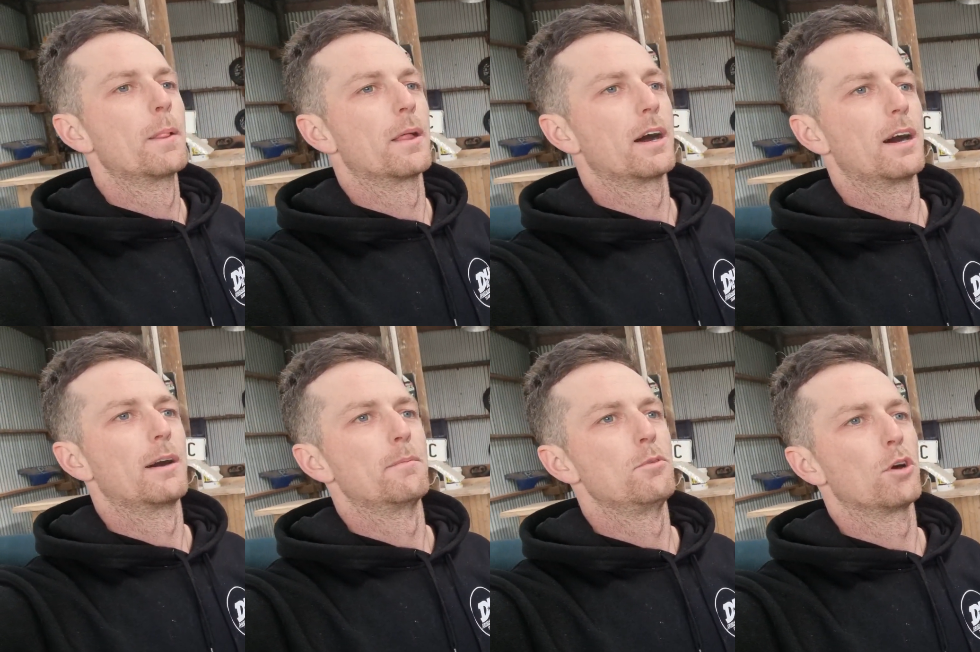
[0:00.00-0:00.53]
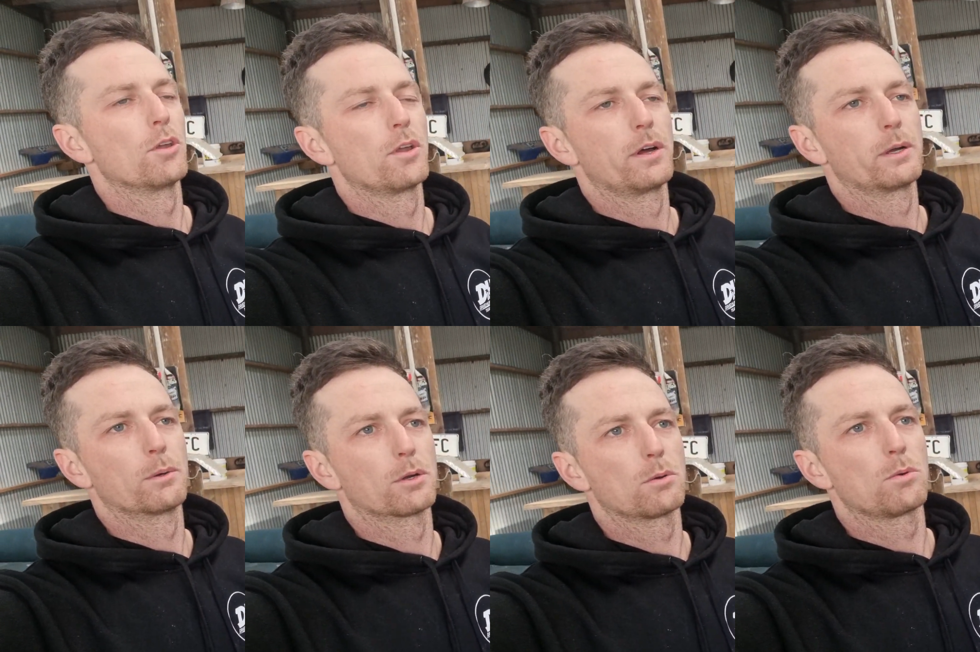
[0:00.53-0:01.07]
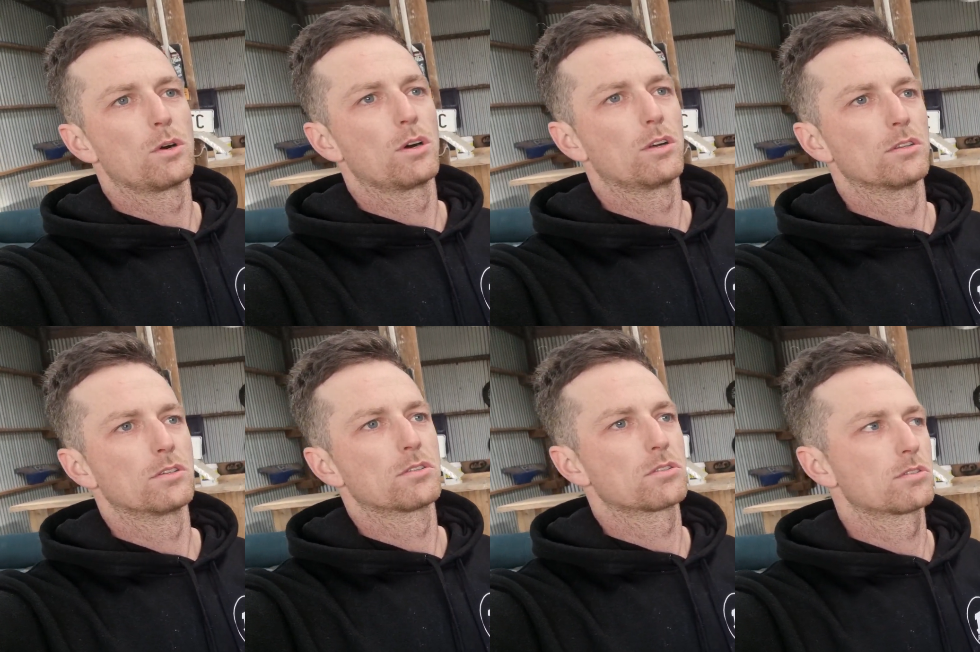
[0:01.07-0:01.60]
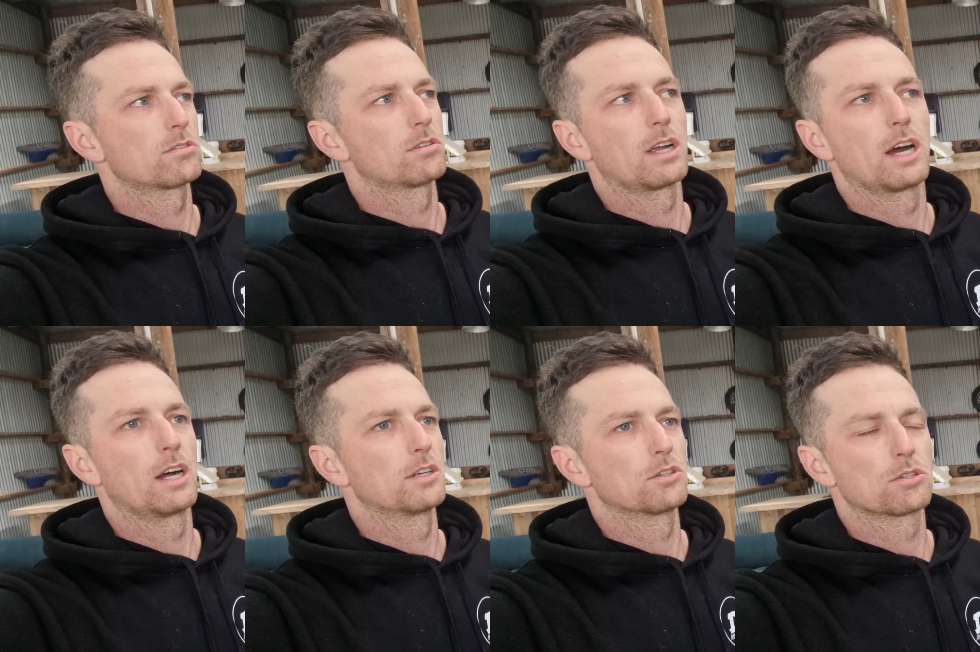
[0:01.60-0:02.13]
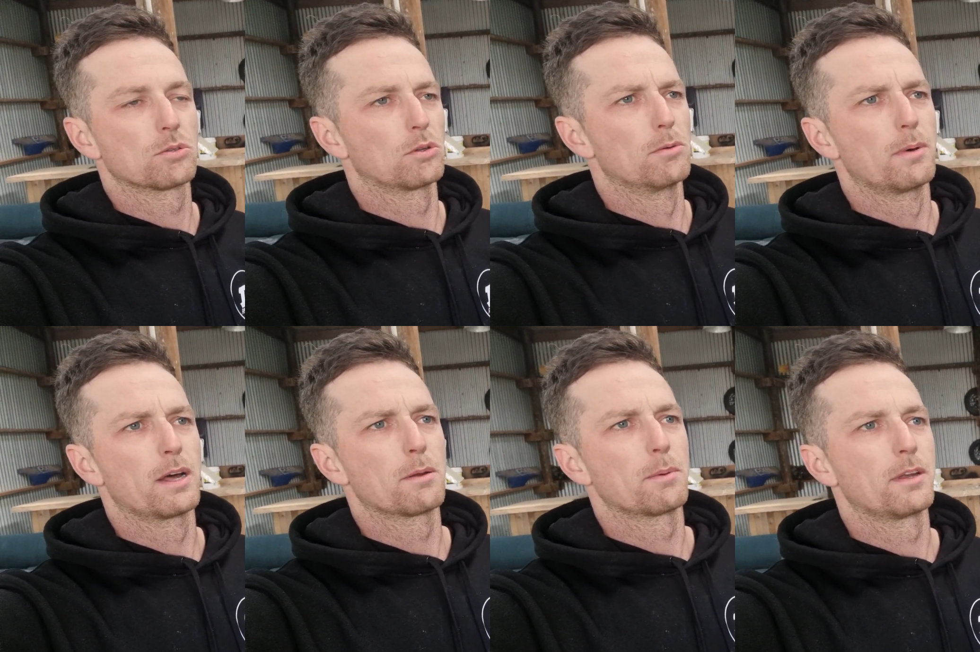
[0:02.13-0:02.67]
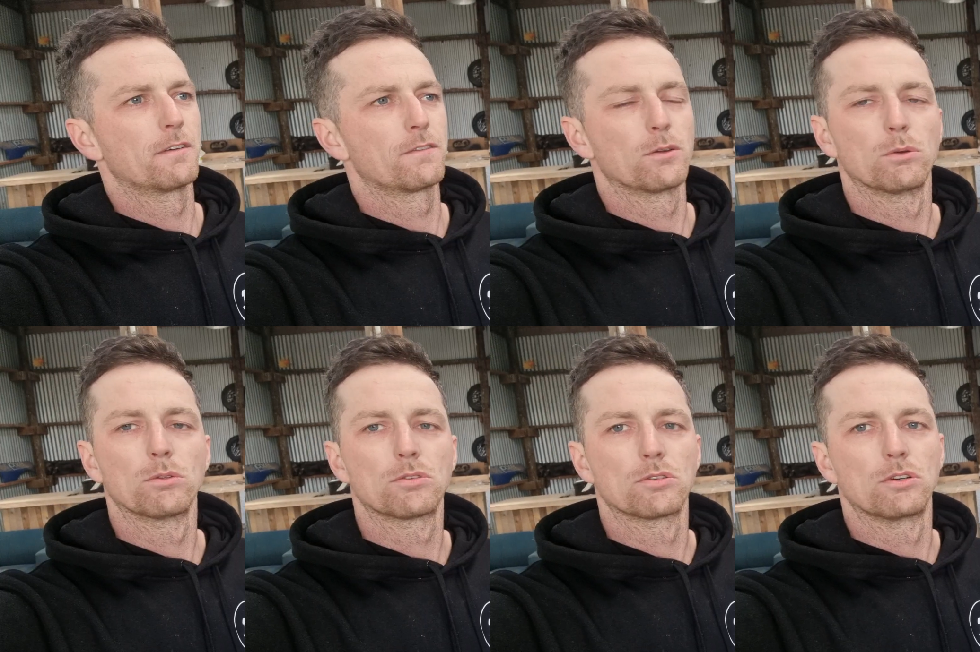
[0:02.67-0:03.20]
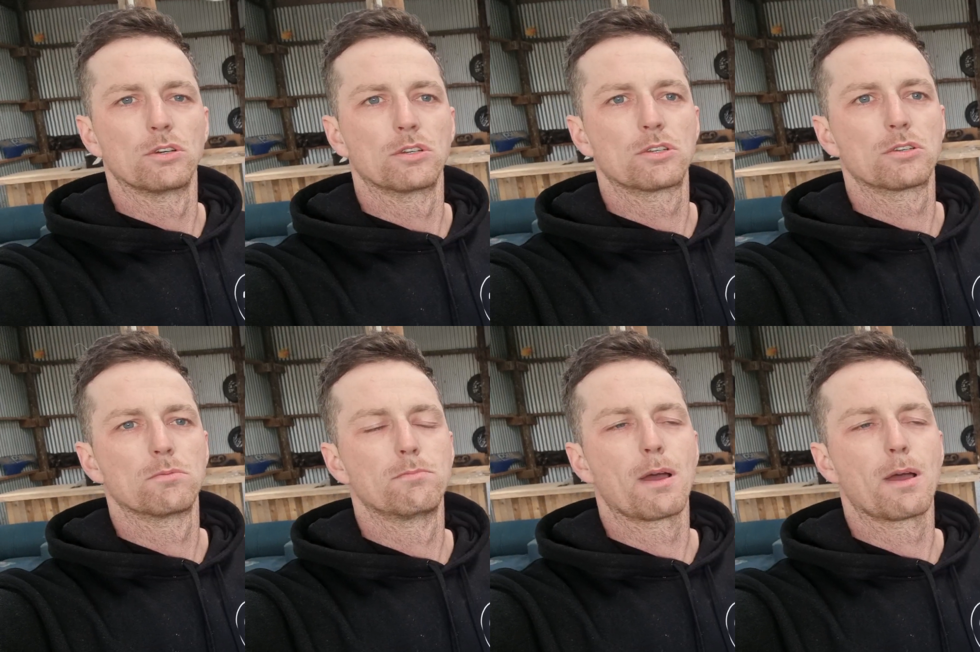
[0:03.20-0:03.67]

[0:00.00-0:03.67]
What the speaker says: Not knowing what it was, I just thought it might have been a fuel surge.